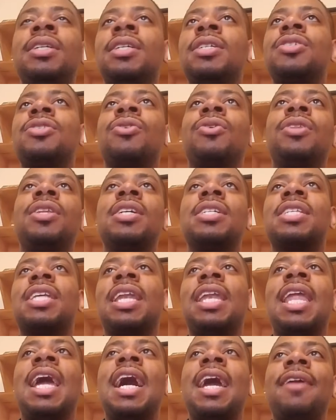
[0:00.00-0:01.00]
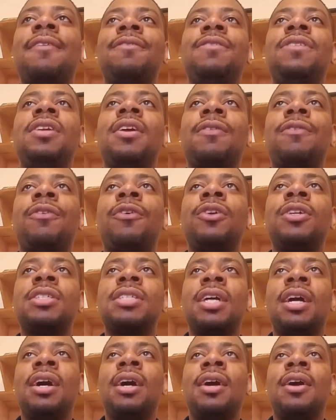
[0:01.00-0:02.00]
so there's a lot of different,
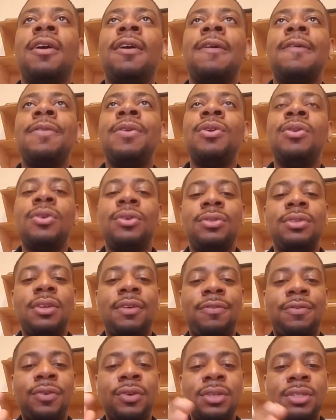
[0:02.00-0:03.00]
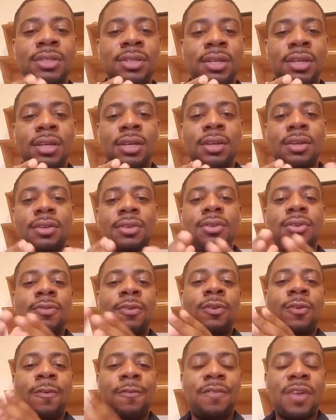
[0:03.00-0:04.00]

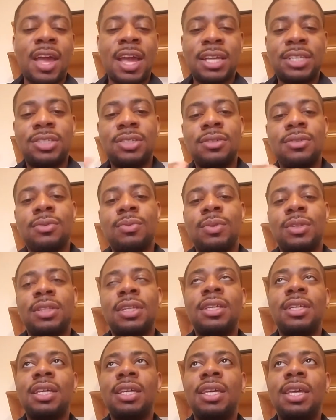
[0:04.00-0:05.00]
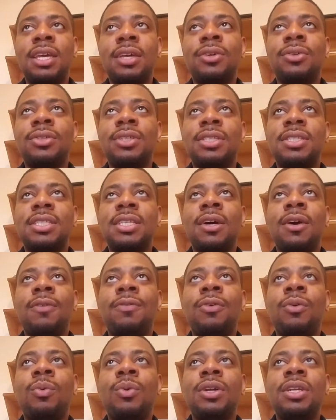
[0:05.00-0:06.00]
factions within the guild itself
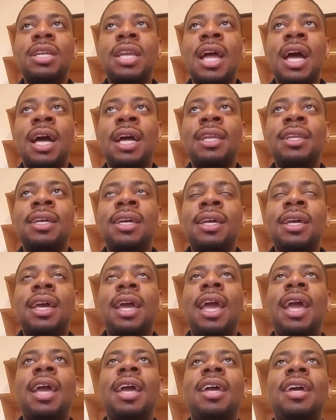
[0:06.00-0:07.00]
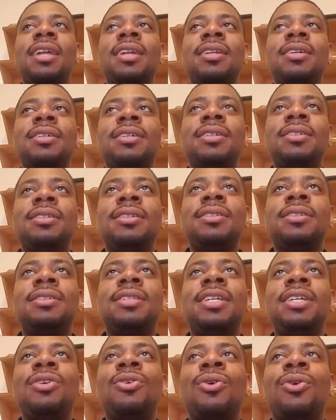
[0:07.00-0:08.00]
or whatnot. And
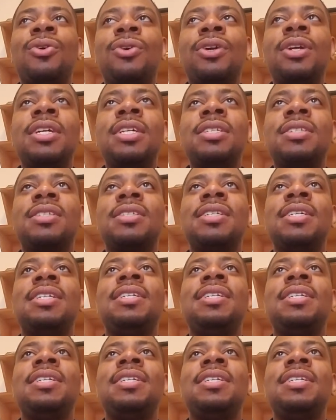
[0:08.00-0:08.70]
Dior is